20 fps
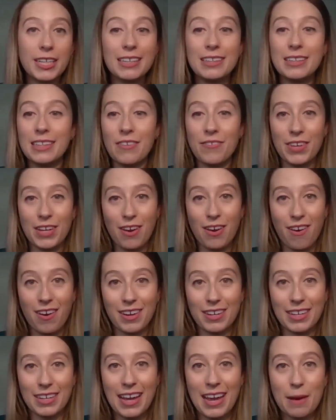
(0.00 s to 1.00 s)
in living
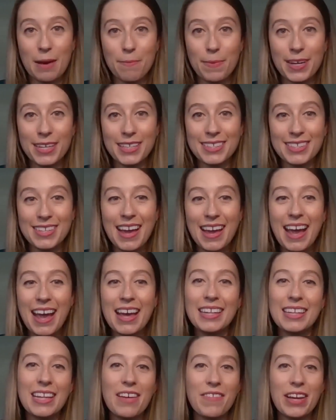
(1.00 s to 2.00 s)
on campus
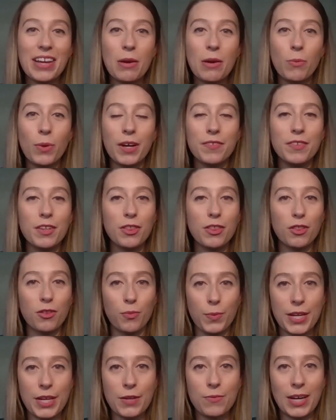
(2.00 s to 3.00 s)
and living in one of the
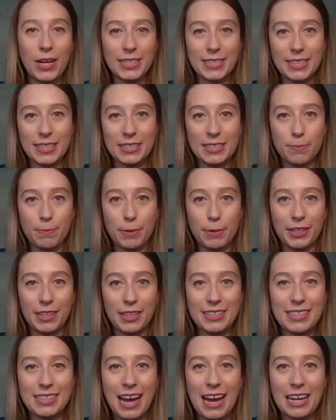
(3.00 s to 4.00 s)
3 residence
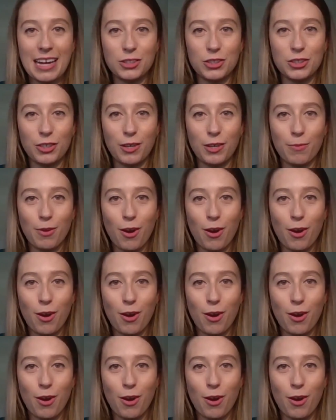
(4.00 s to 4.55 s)
buildings at Durham